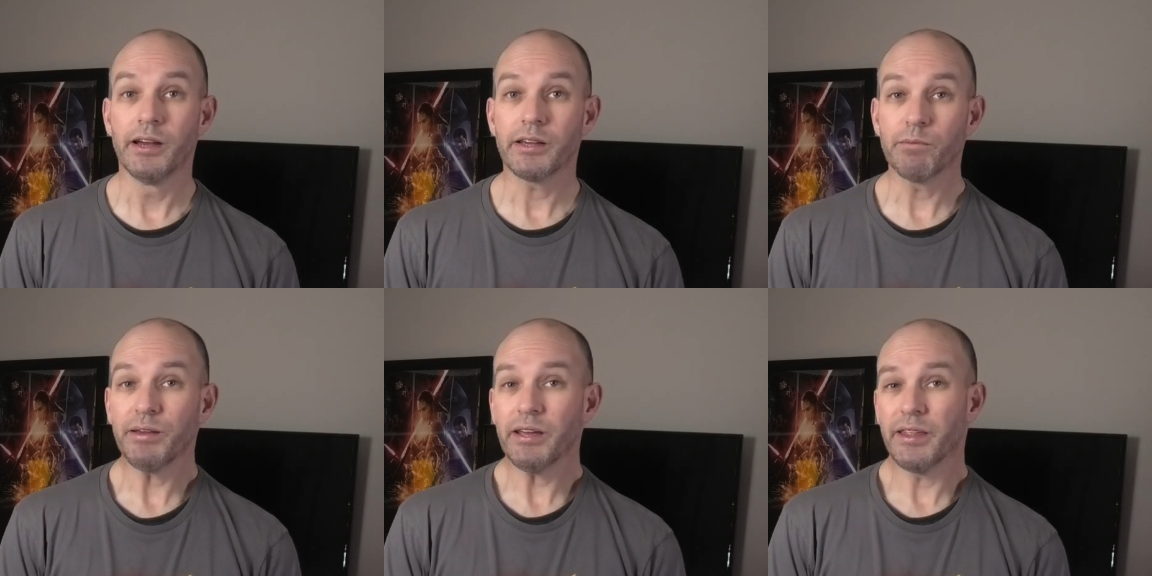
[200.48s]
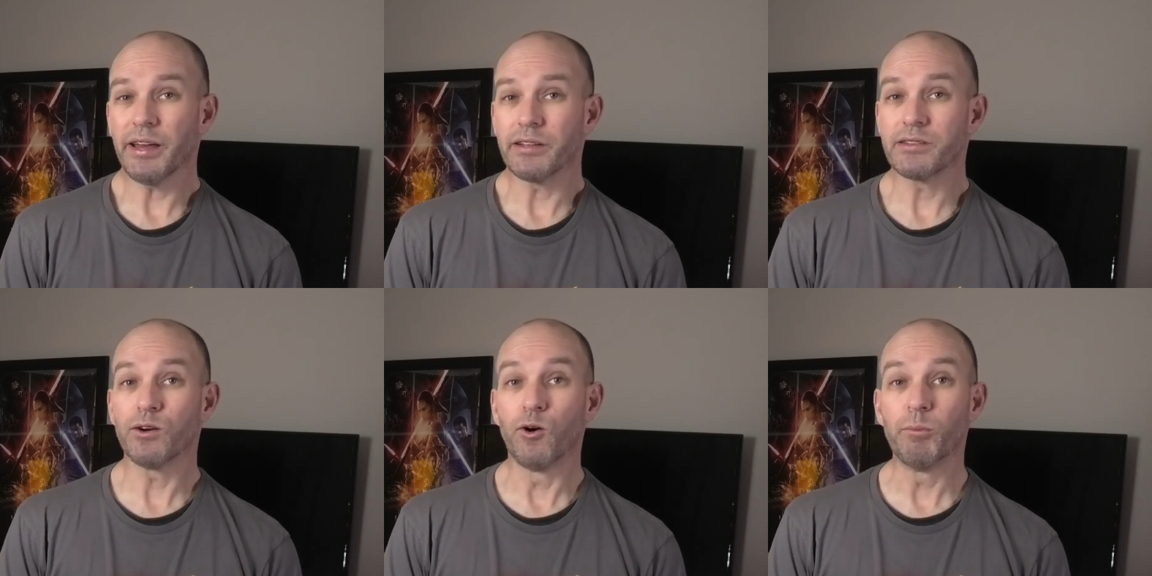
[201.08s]
Compare that
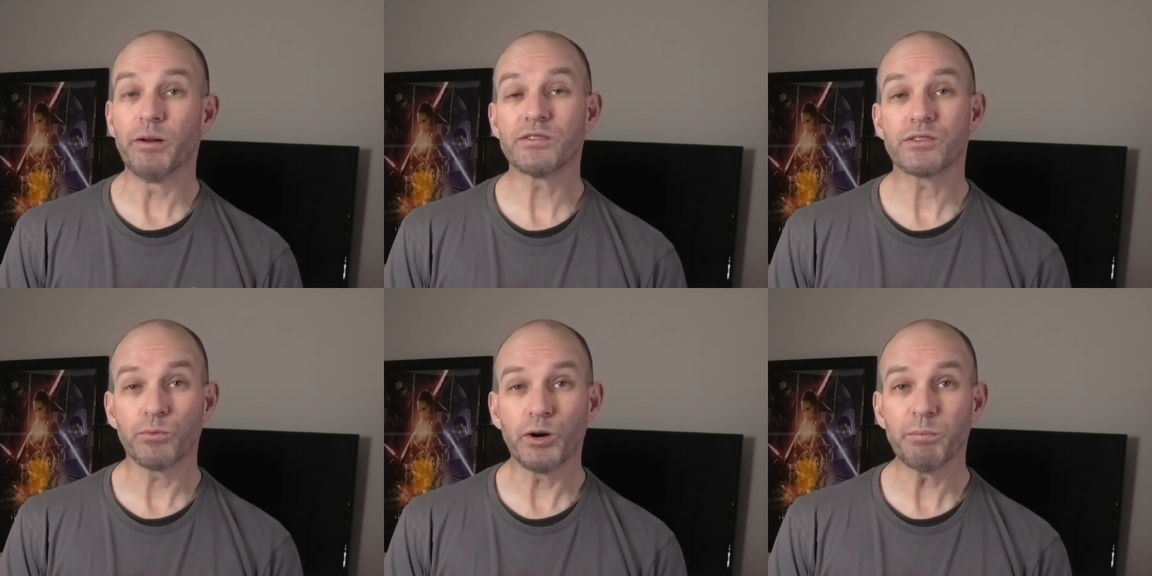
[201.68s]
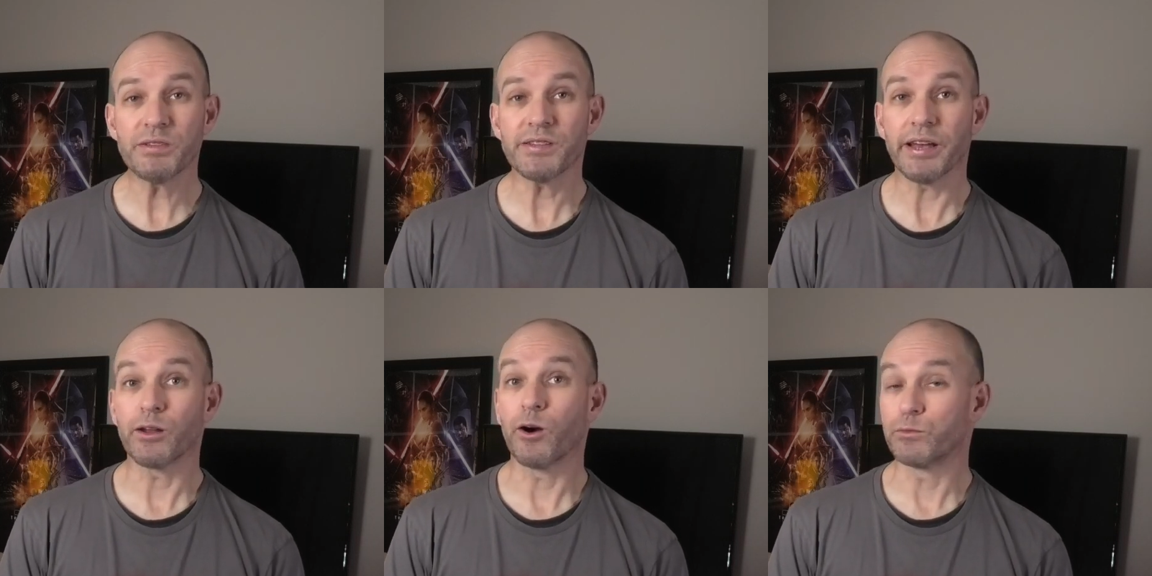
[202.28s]
to almost
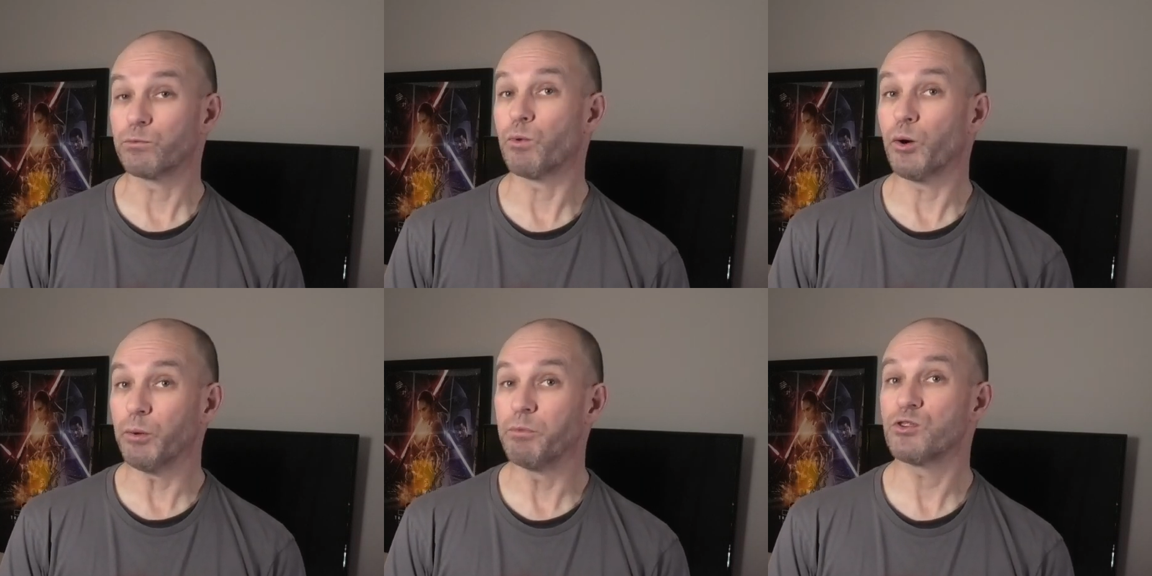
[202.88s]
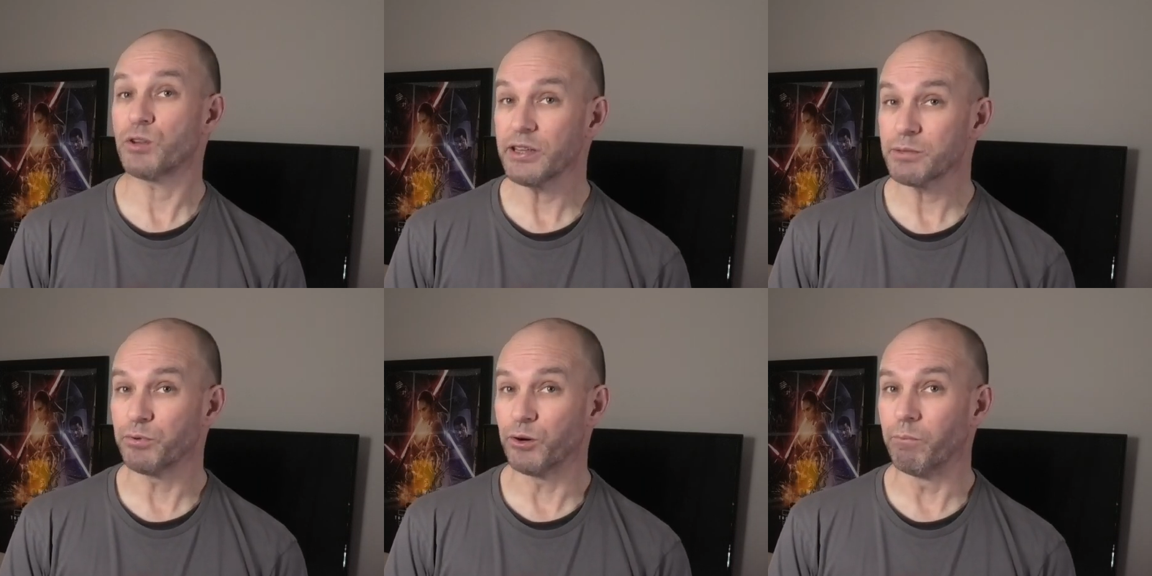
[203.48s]
12% of road
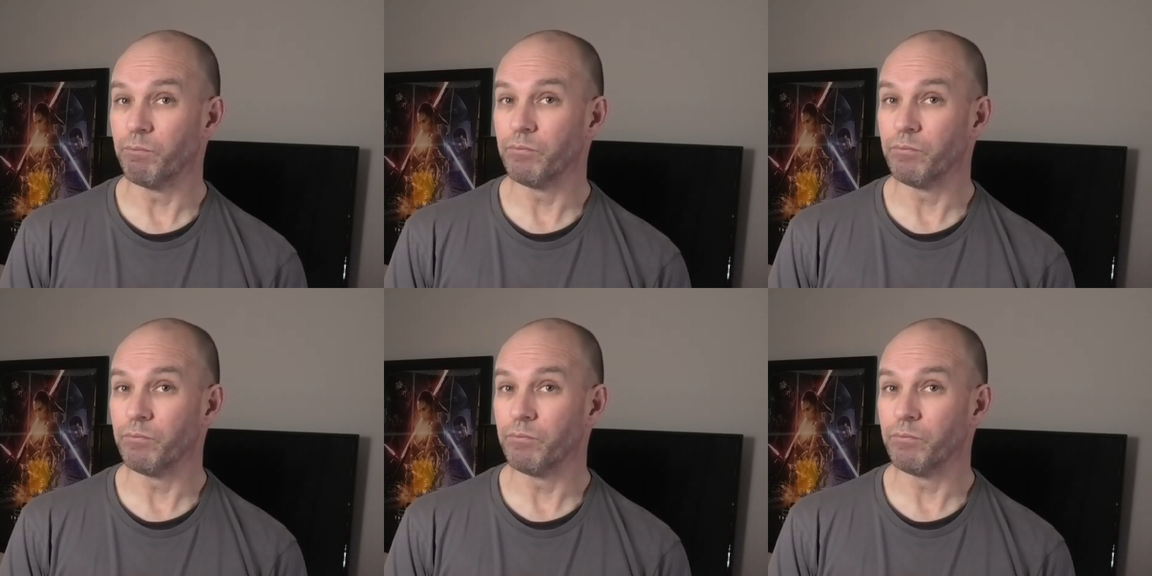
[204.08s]
transport.